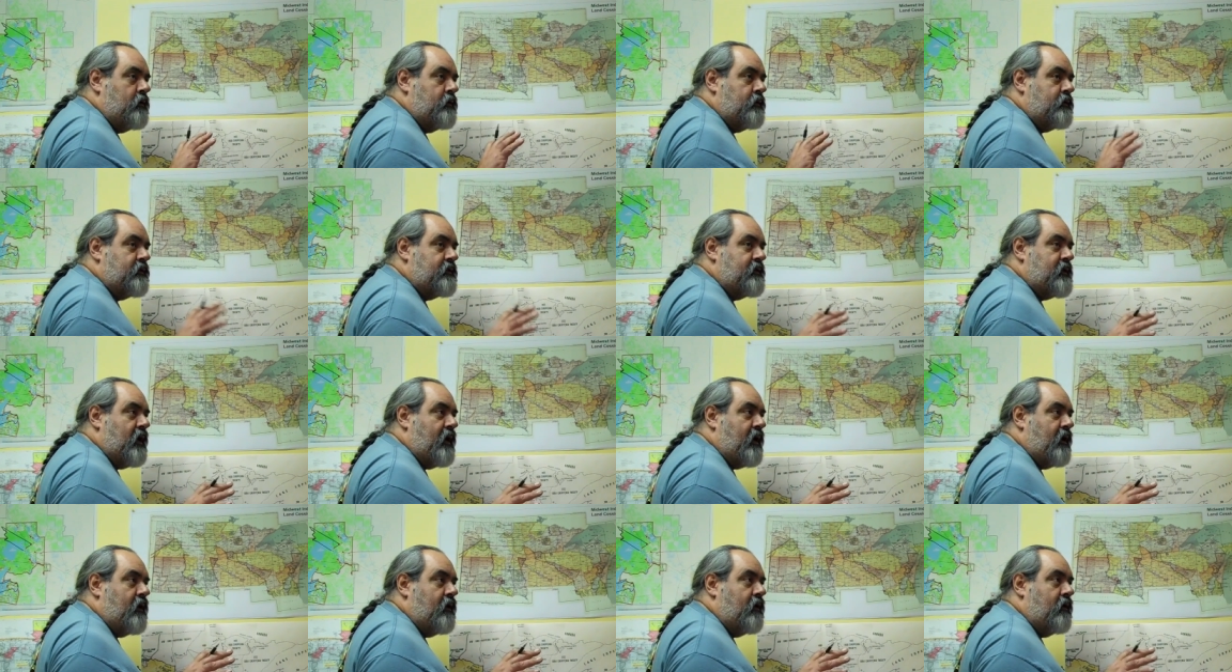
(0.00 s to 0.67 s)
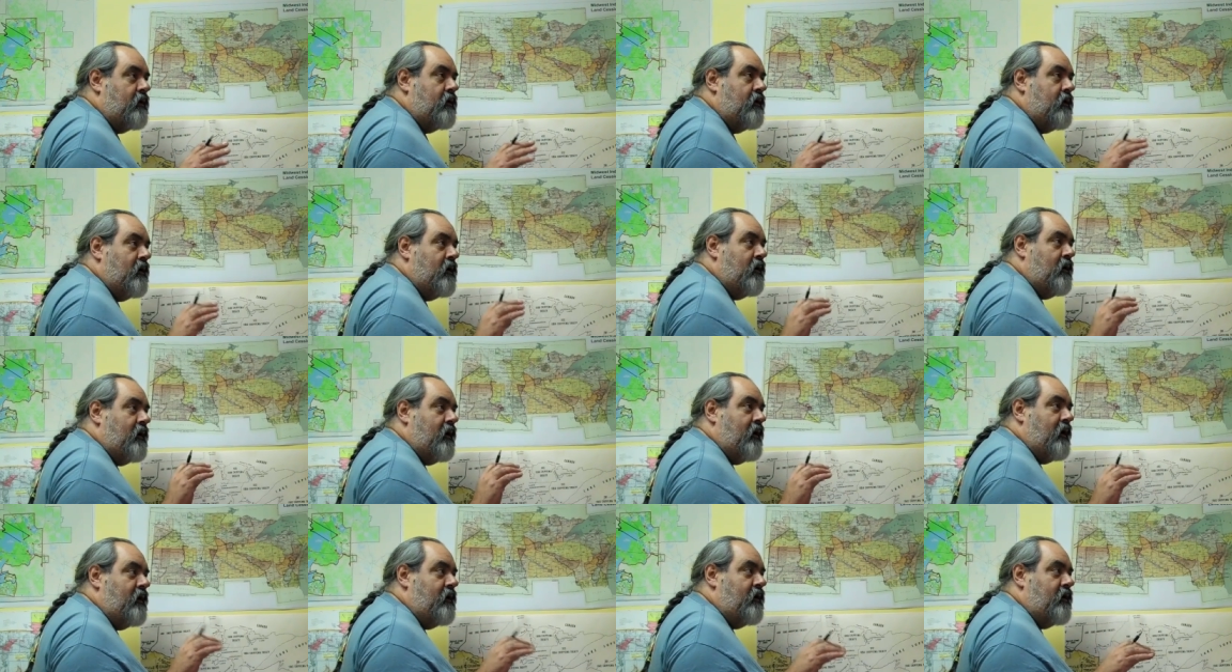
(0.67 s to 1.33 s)
say
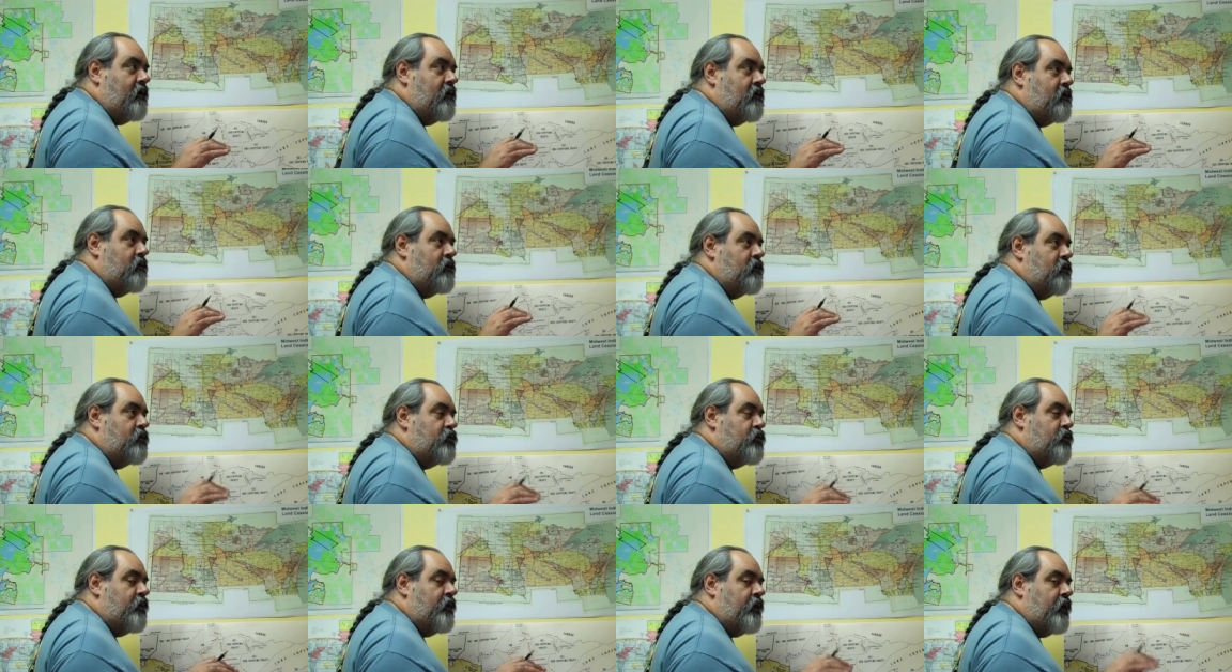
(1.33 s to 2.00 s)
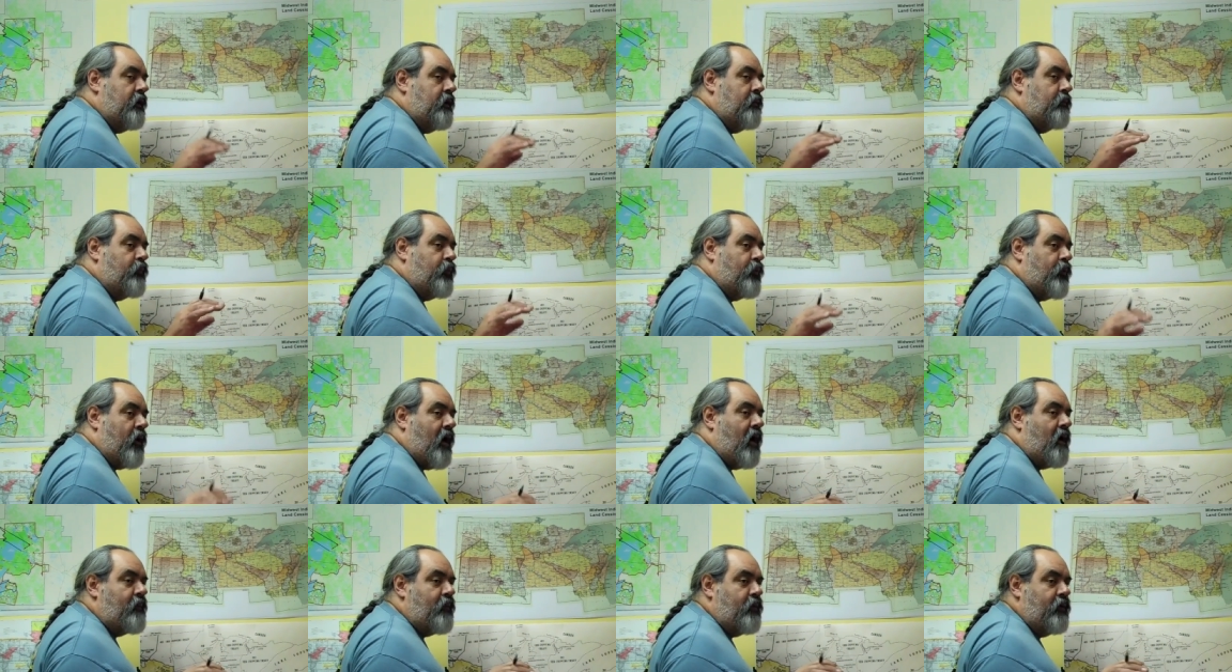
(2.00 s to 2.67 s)
Indian treaty
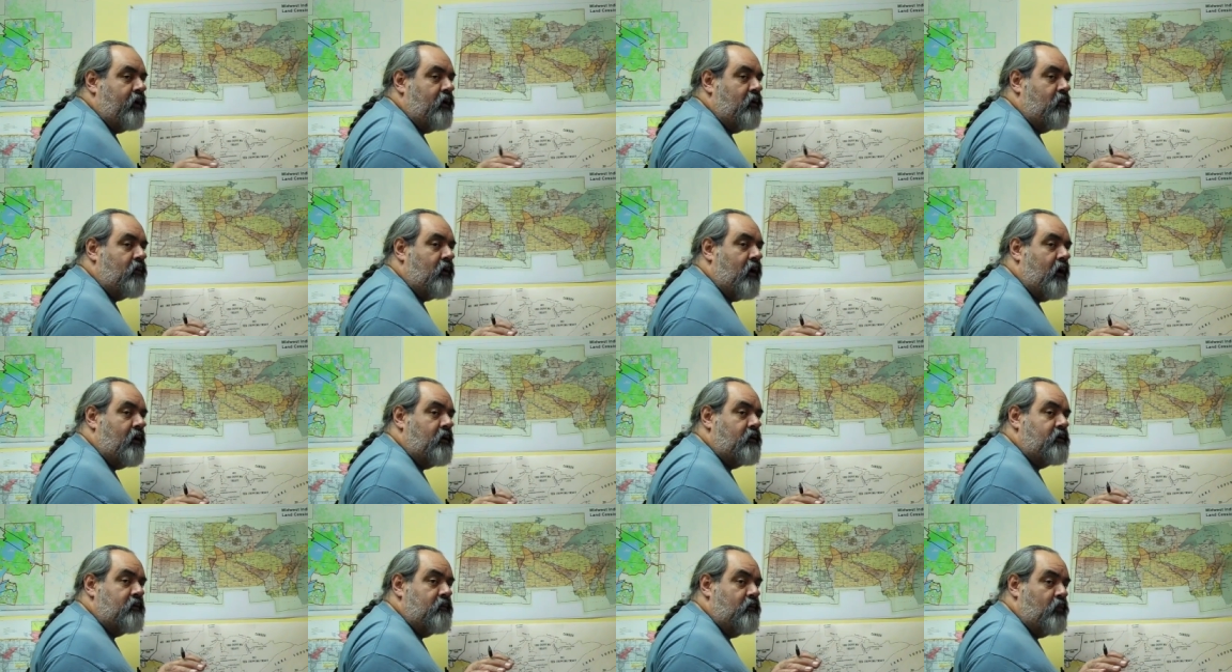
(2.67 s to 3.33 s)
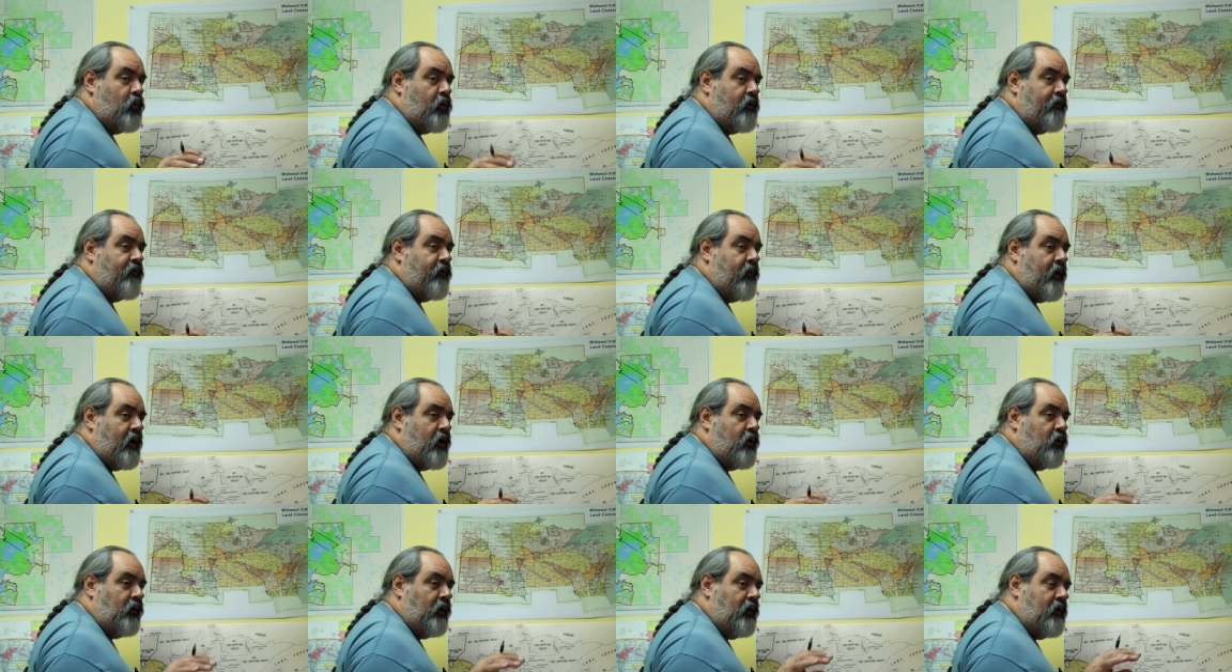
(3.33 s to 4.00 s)
property rights more
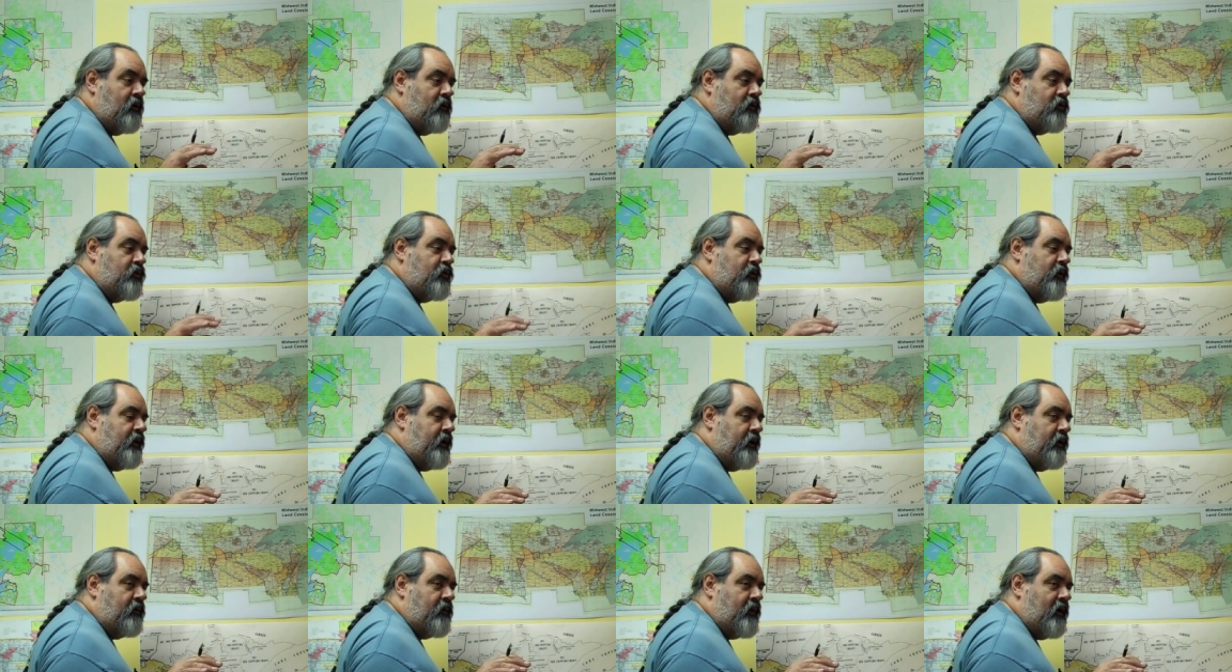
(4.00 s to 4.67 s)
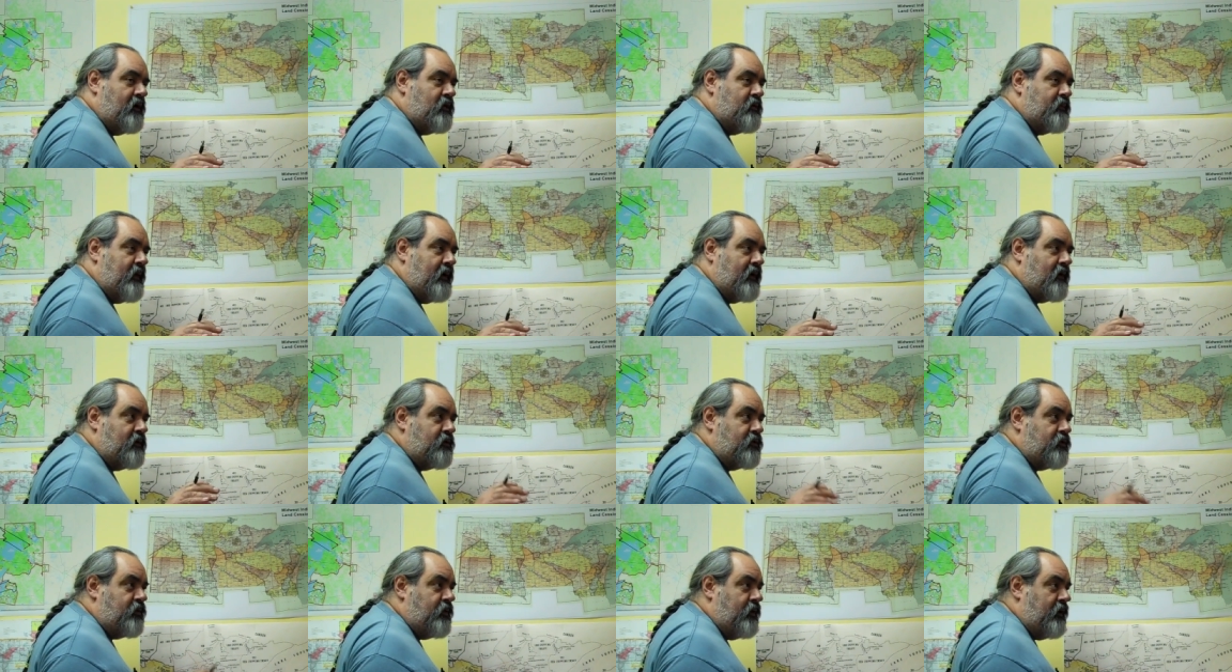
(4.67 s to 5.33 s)
frequently than treaty rights
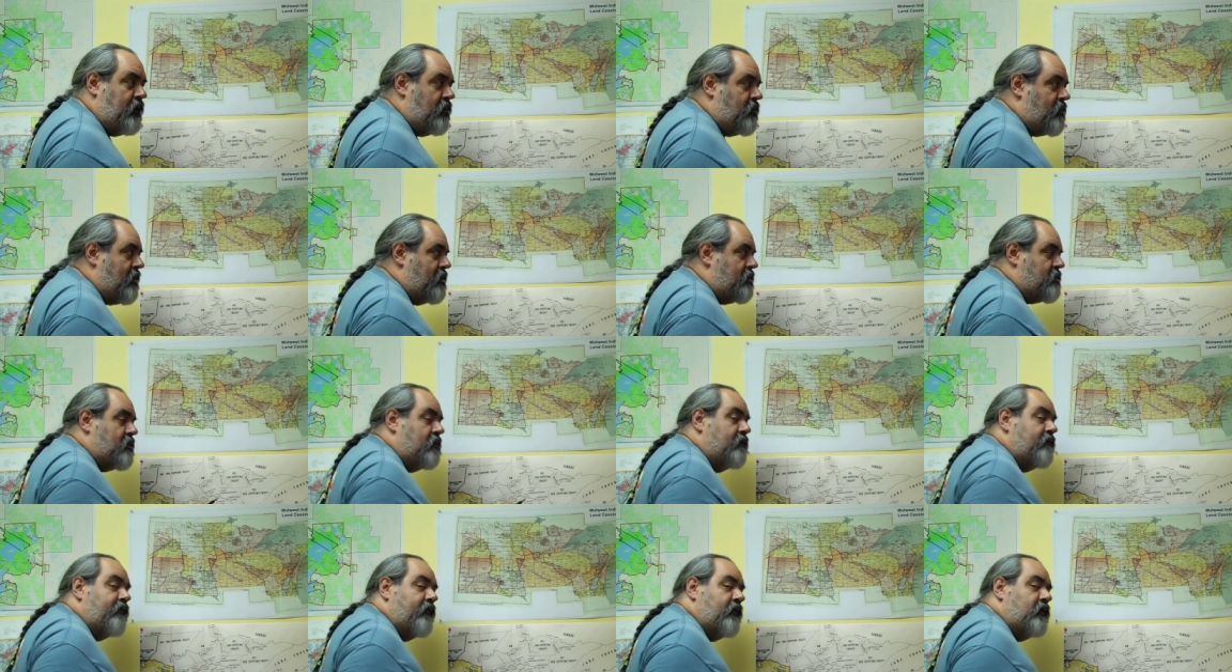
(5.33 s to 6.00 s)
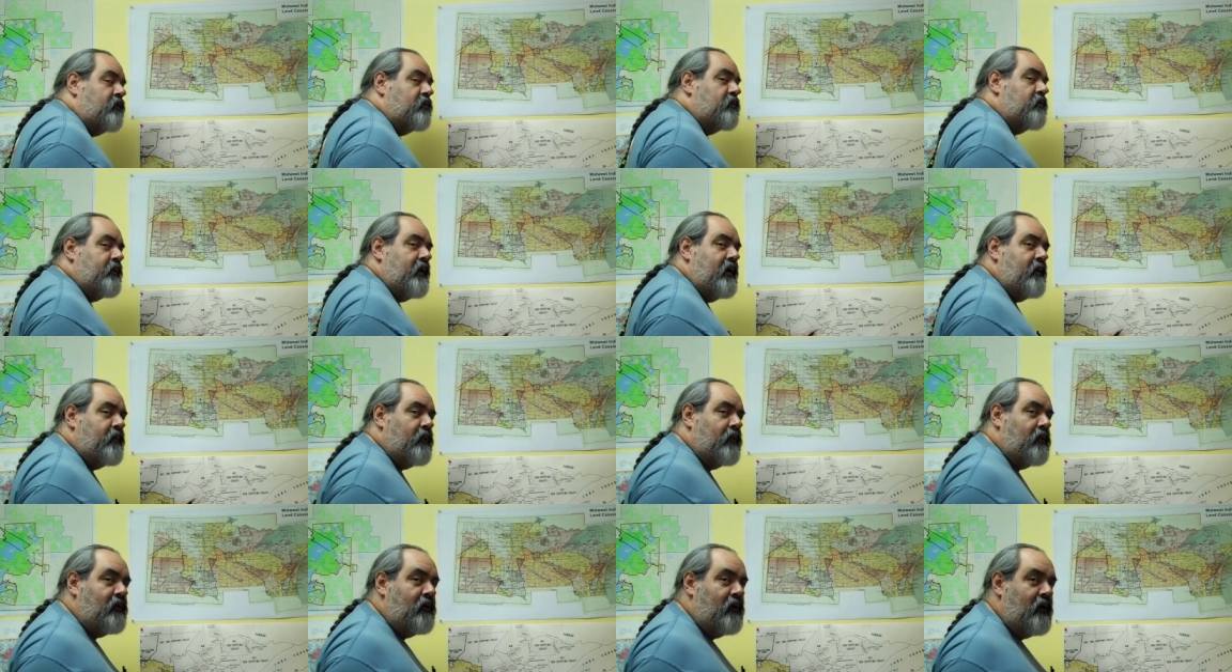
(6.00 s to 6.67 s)
because treaty rights confuse
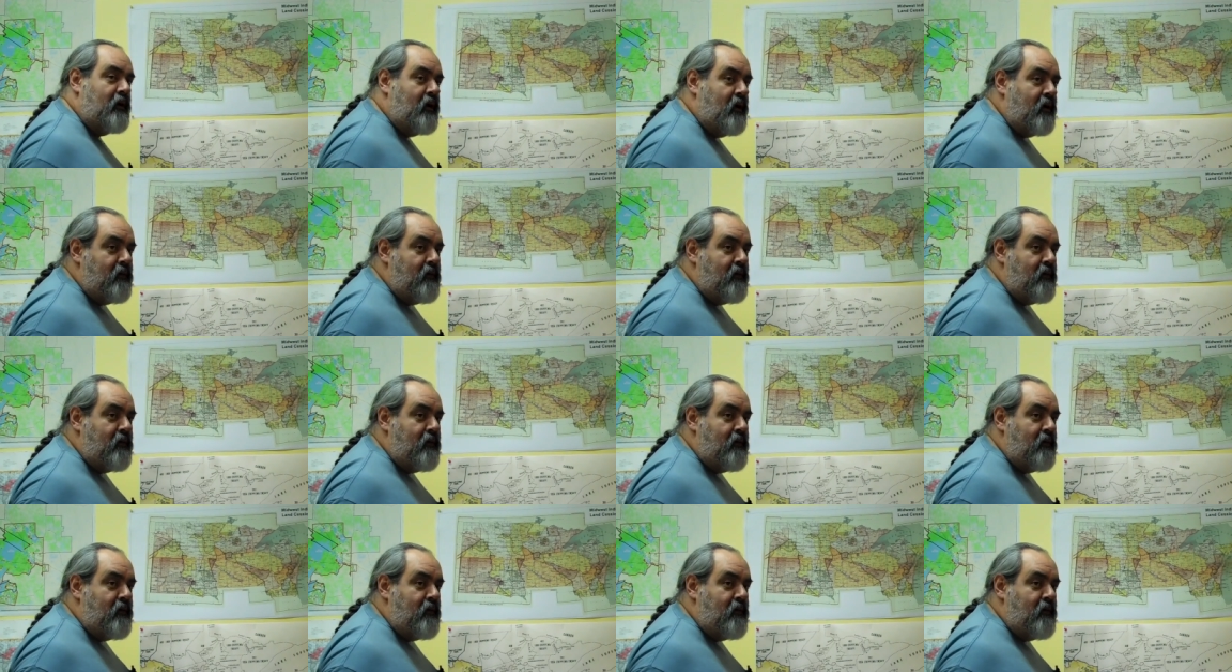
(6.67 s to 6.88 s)
people,